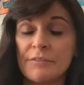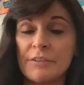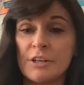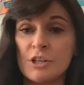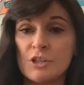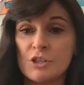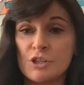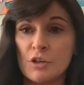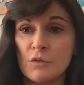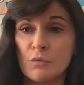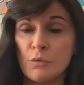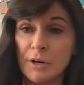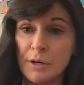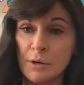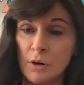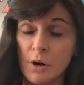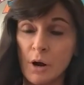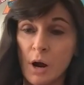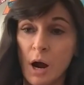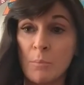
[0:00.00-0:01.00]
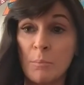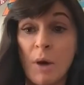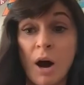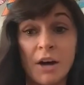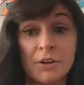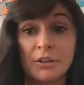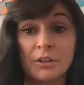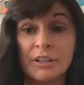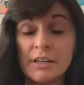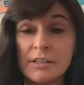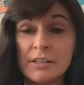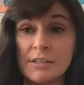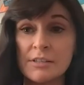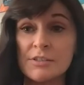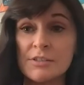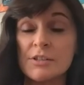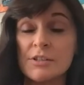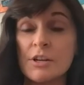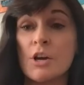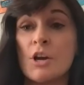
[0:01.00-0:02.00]
the definition of what a model
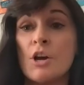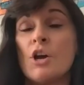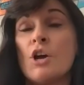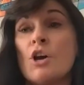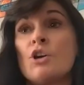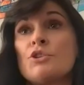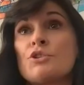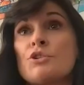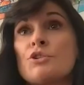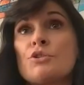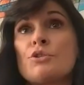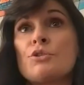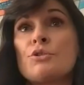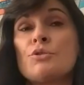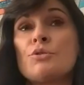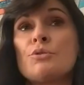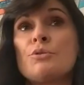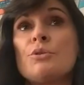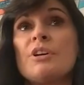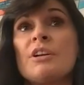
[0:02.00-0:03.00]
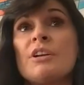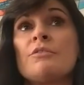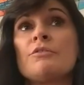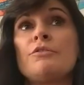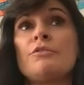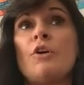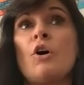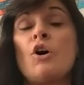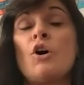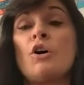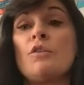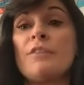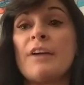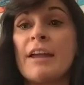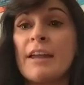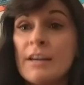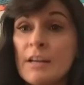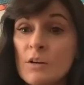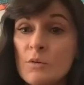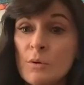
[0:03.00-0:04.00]
is to
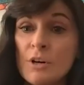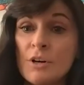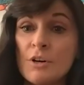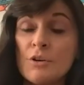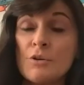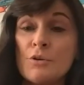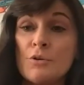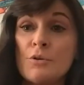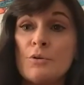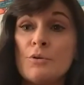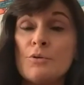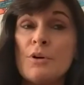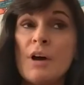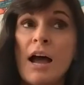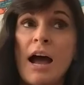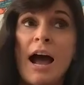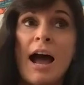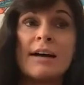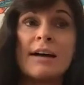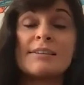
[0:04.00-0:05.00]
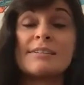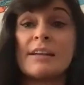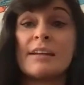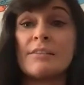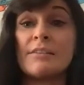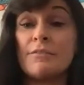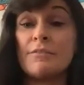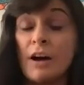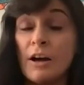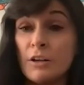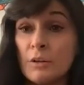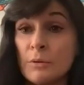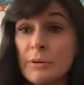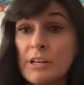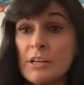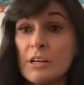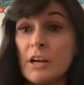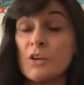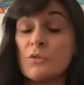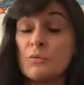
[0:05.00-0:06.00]
involve anyone who has a
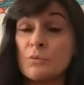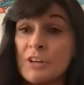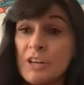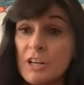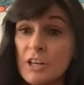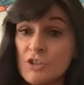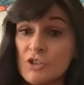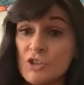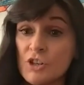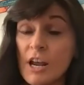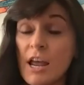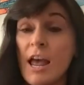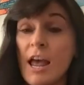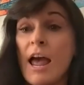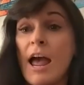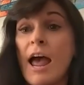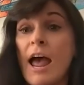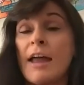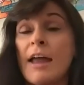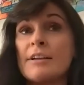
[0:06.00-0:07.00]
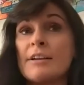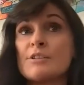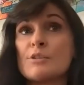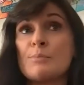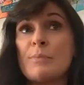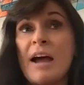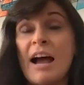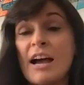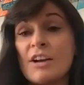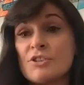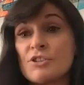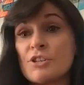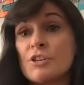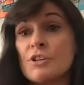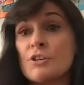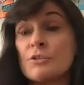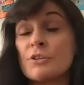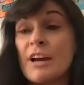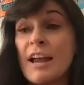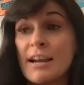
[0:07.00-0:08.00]
following, a reach, and is
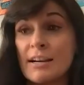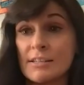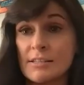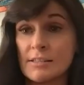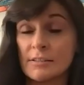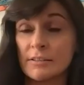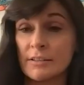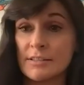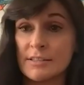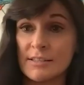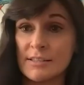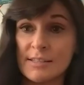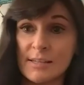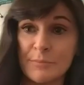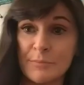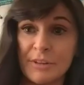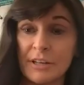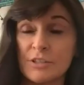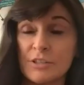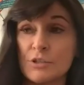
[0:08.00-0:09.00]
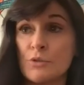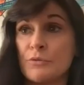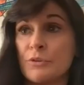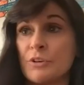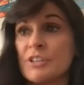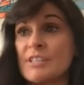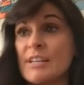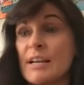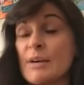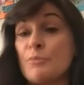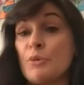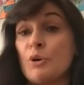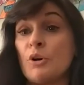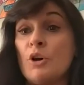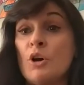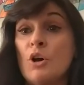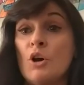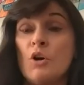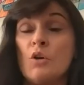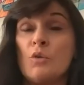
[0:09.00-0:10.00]
passionate or excellent at something. So for
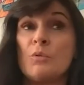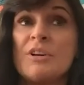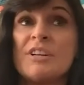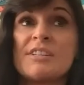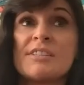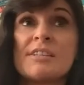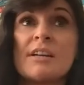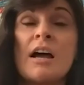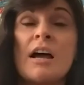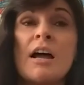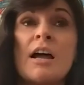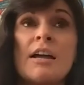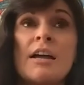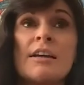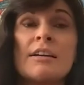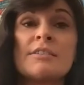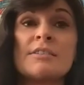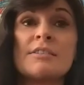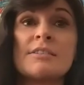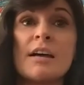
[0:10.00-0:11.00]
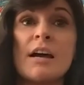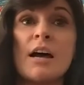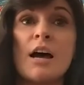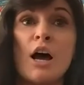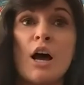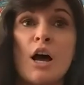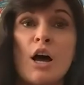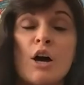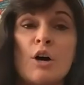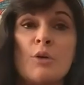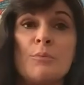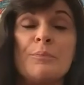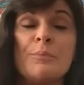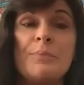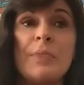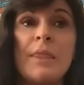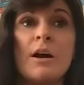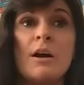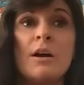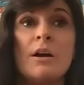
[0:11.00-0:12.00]
example, we signed
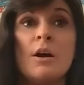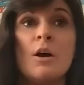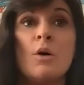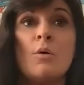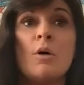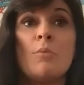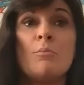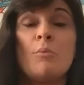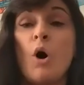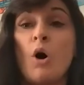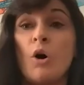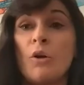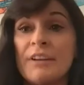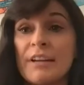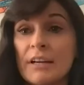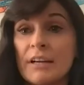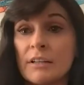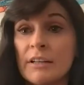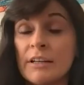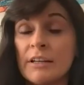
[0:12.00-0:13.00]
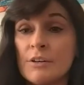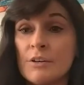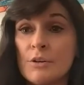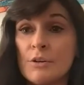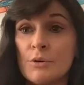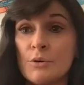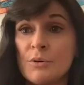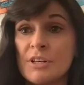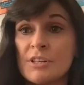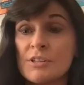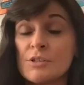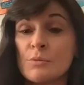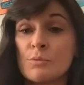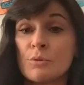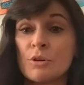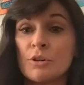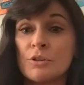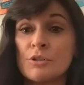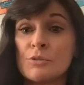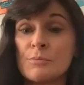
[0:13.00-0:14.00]
Paul Nicklin, who is the
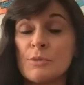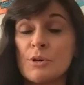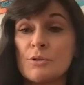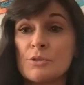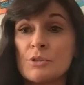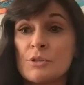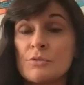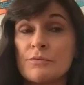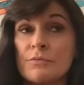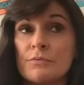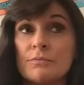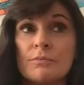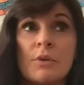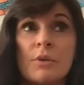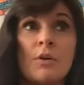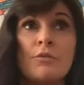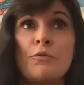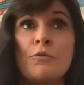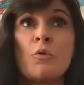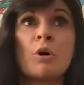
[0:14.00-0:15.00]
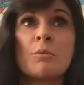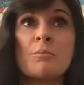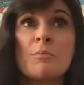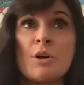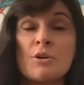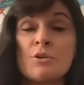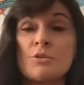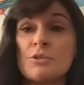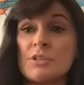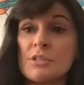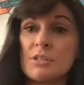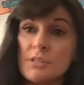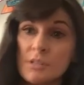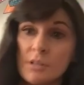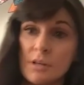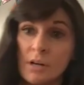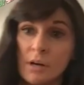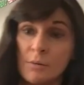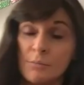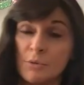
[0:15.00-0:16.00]
world's most foremost
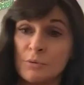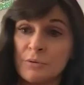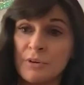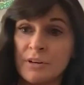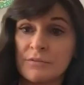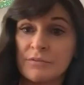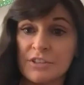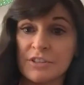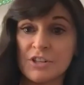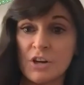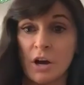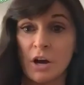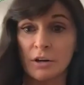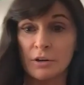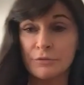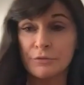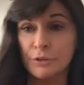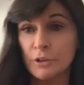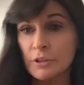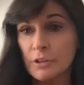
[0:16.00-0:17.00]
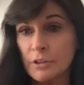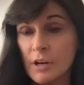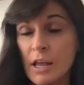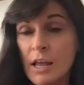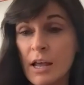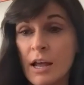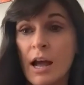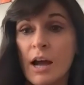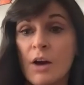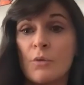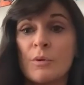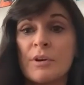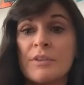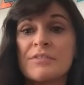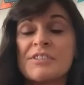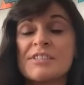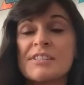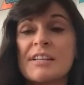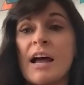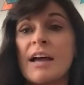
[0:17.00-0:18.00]
marine photographer. We've
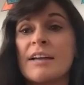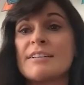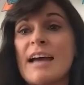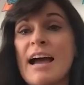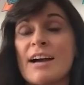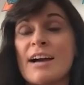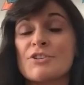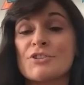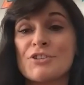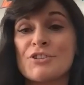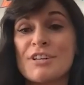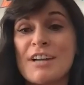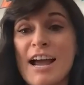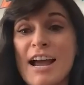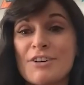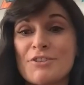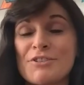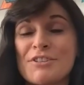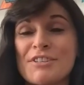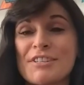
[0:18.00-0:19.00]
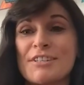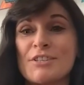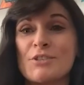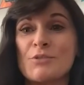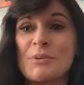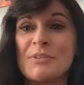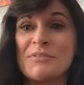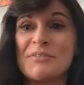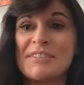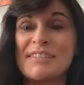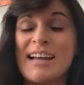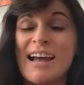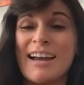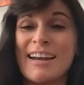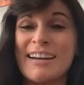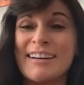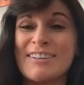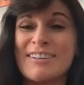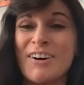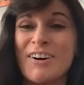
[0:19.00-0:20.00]
signed actors and actresses, we've
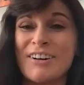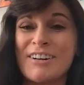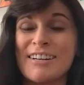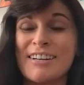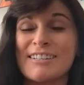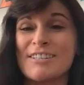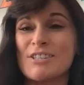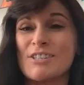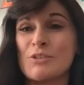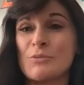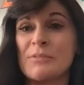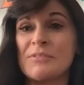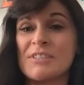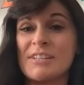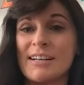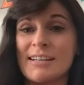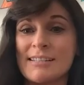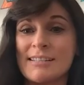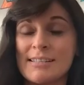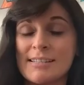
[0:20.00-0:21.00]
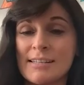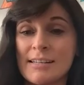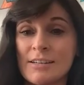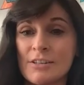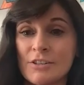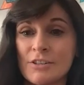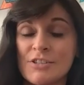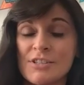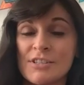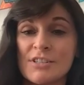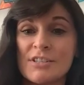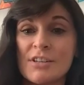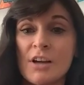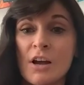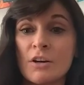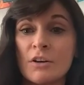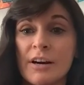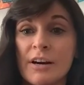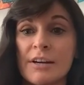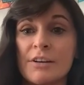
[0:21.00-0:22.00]
signed artists, we've signed singers and
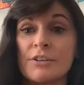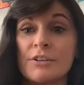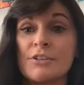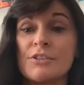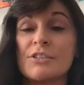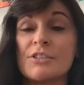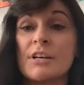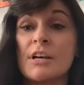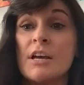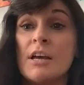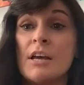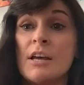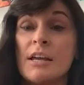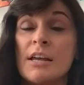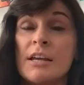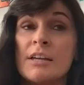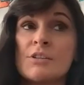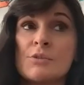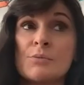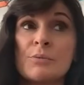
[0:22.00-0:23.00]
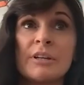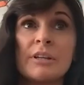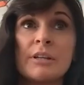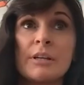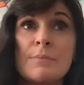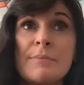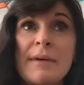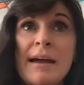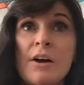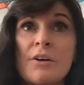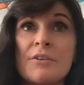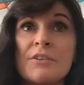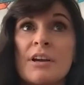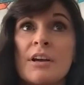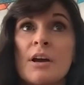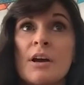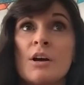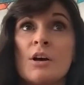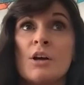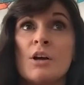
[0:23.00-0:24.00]
songwriters. It's really about
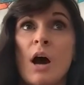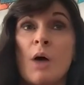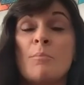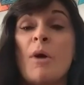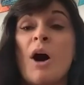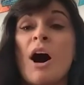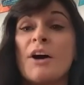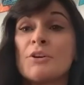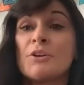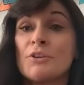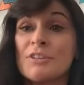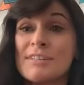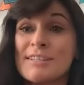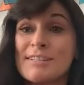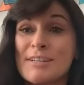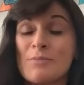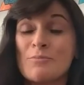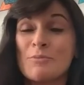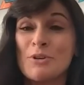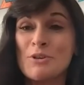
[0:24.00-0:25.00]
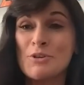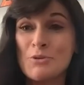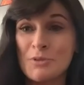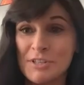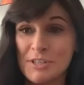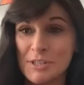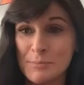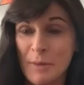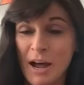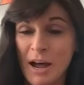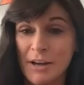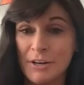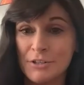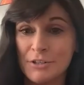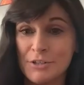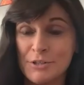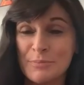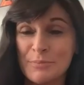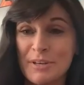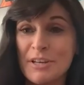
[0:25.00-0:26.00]
a model is someone you aspire
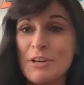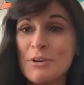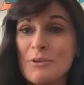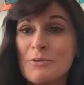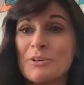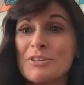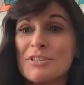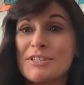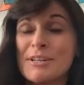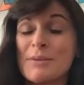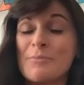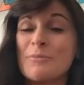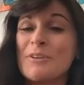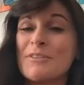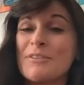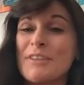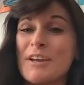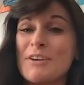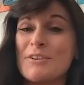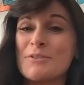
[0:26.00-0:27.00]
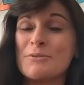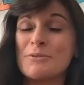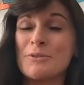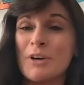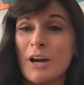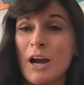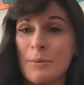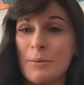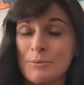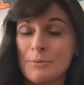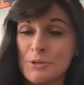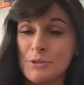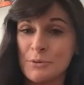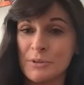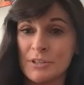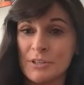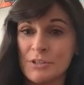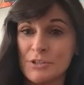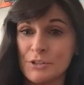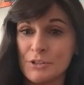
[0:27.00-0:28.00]
to be or someone that you look up to in a
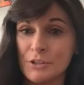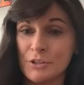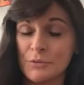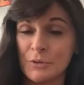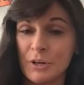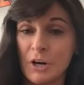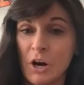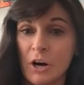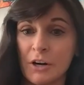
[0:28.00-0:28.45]
certain regard.